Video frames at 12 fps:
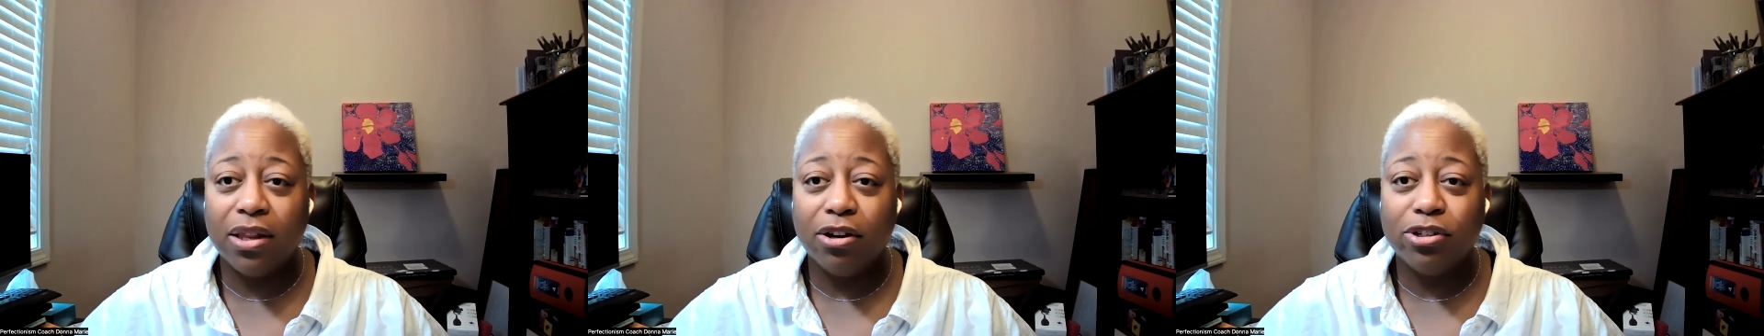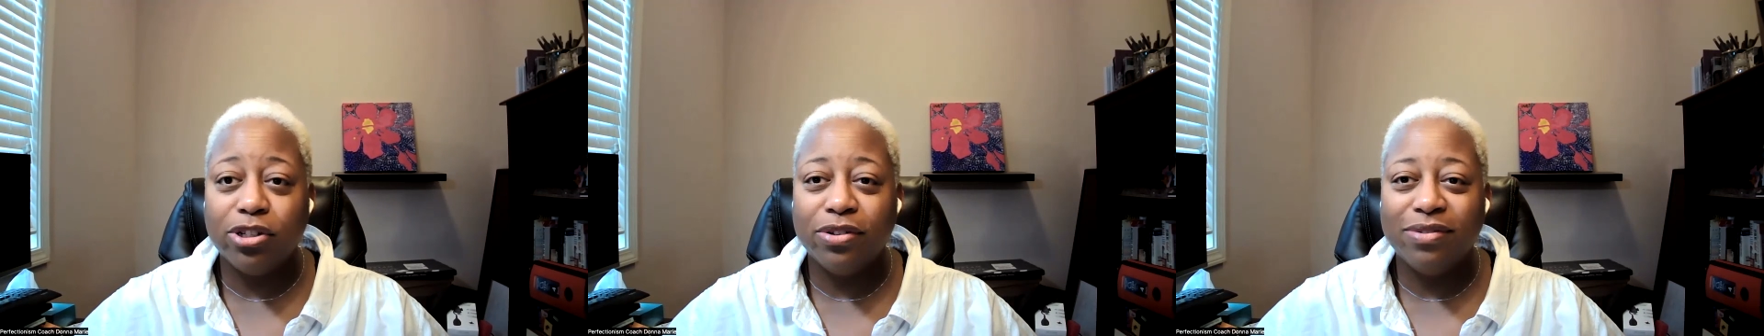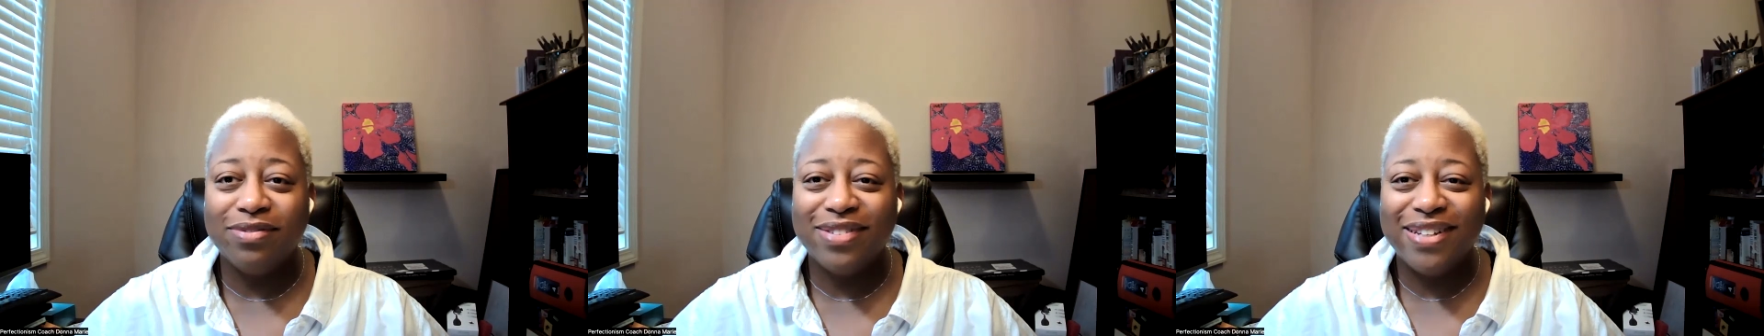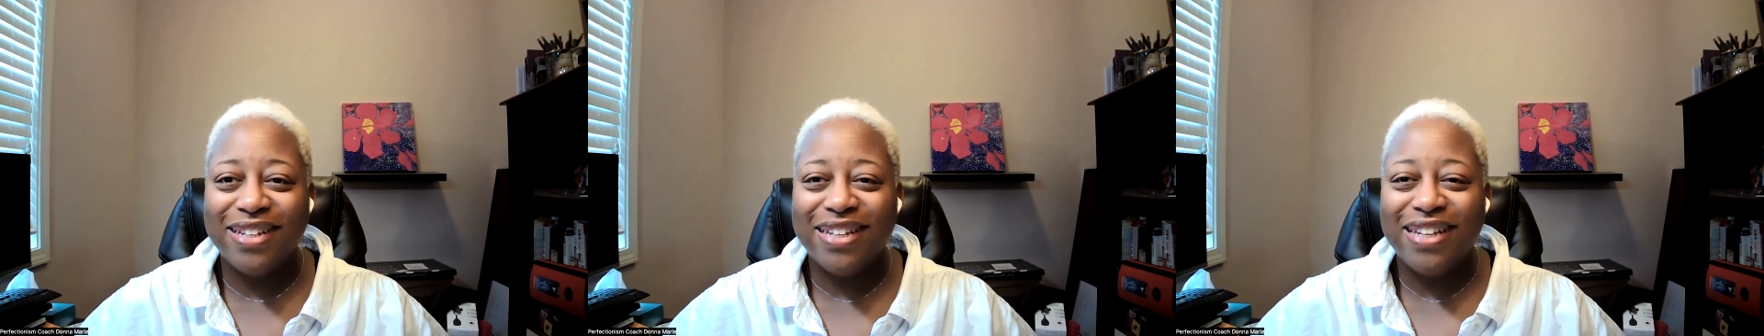there too.
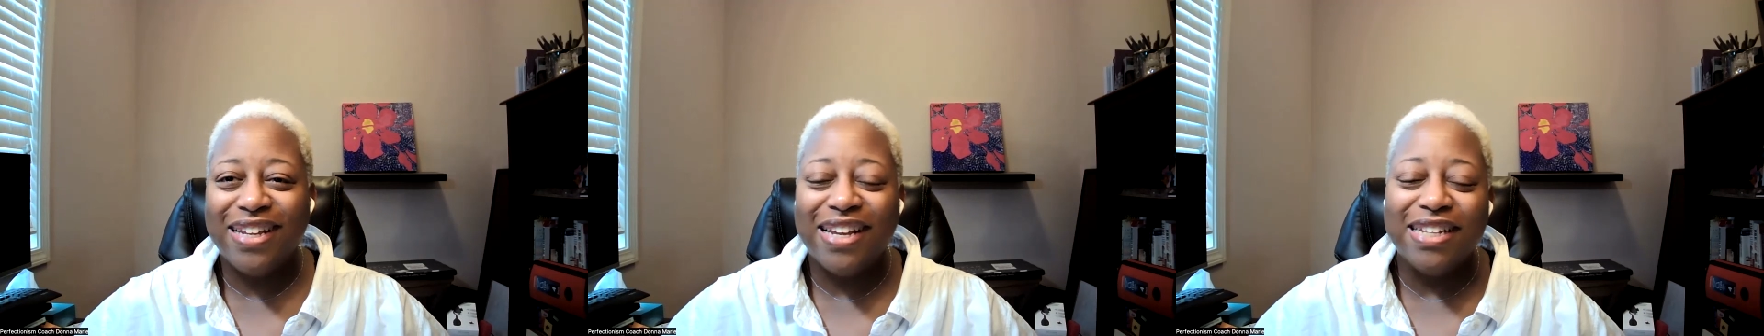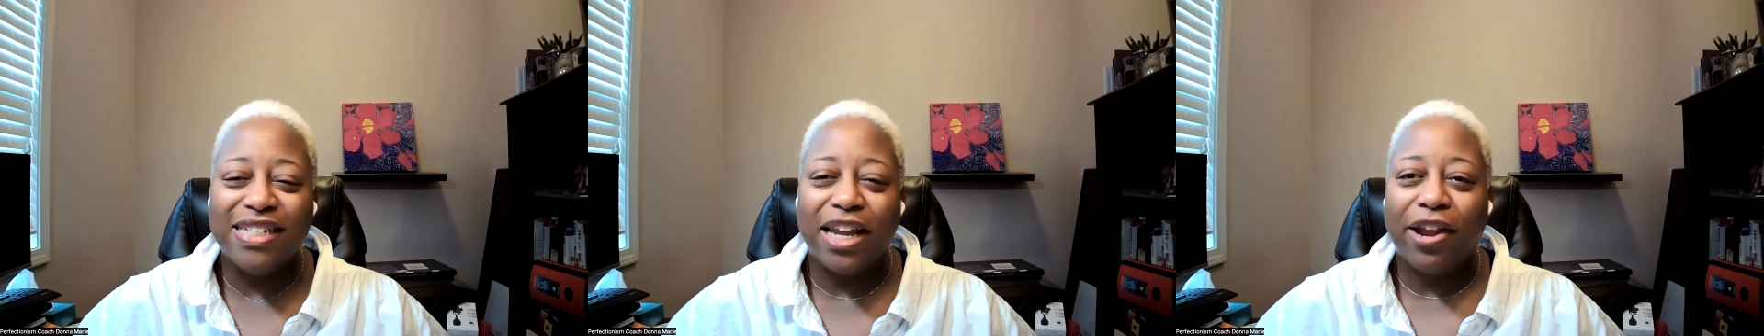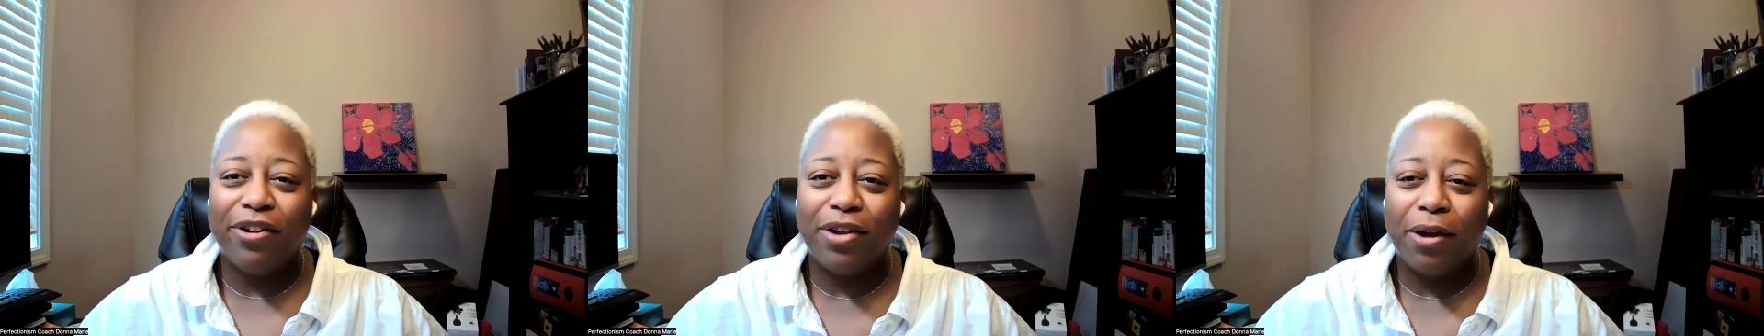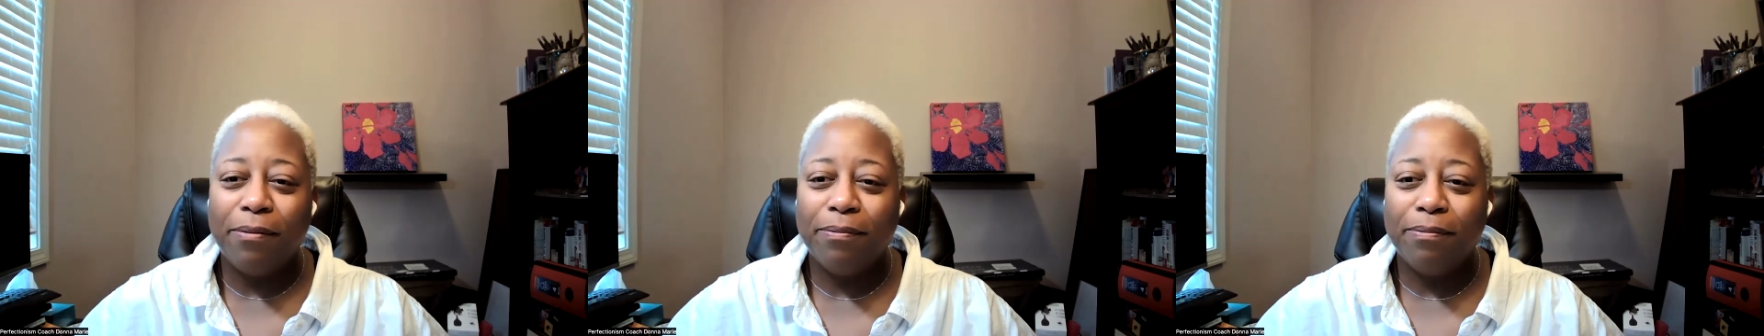Take care
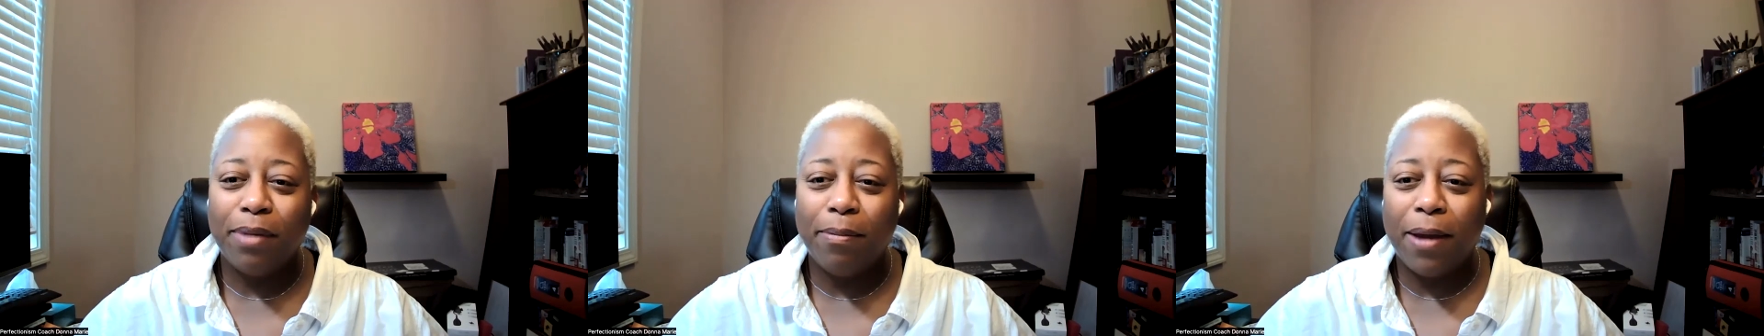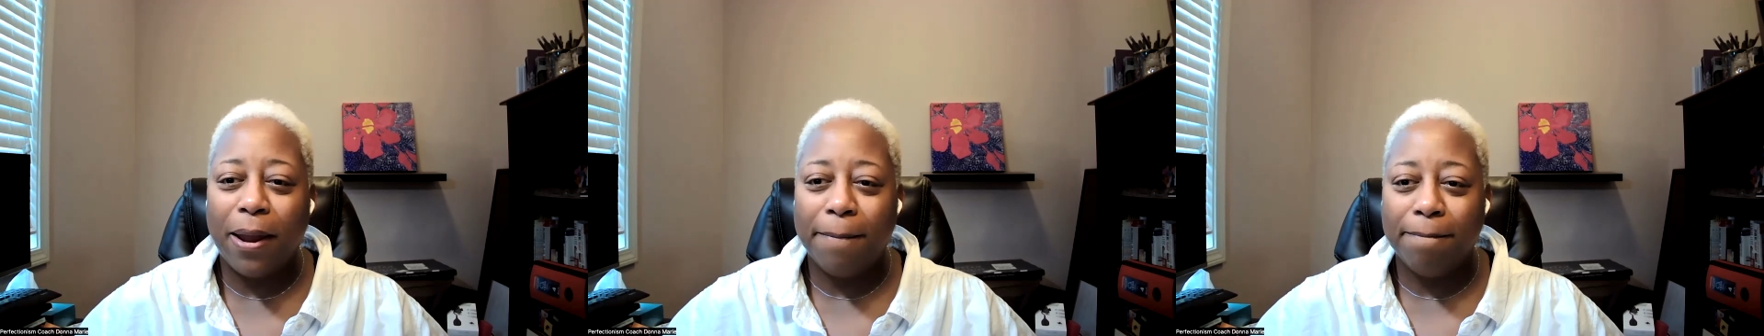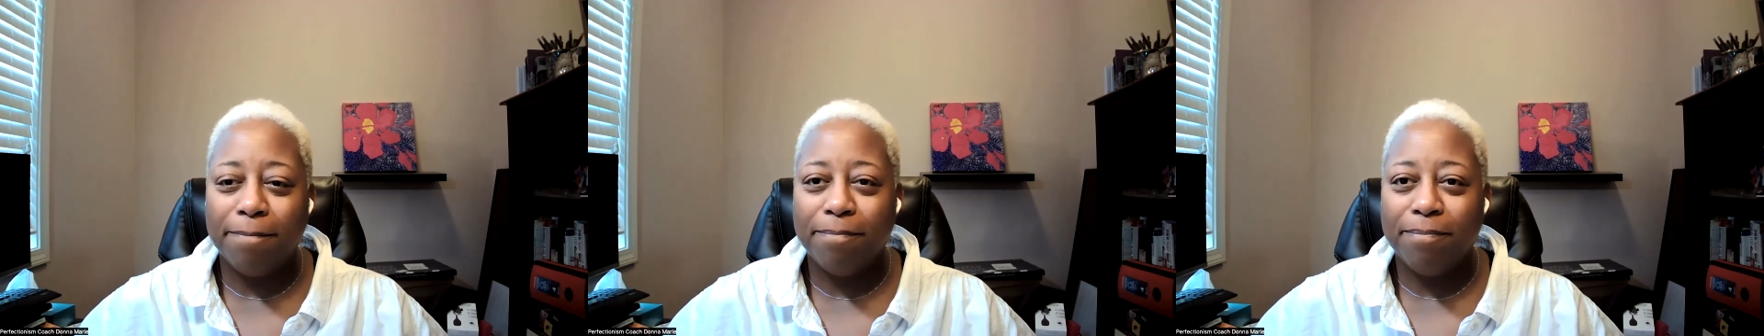now. Bye-bye.